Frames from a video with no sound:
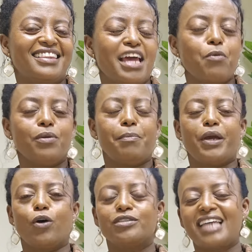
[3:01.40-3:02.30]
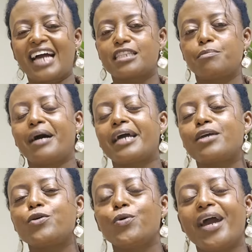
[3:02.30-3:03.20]
They will be contacted by
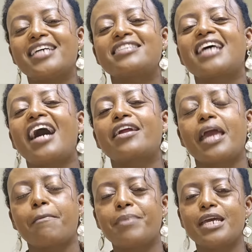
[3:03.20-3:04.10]
USRAP.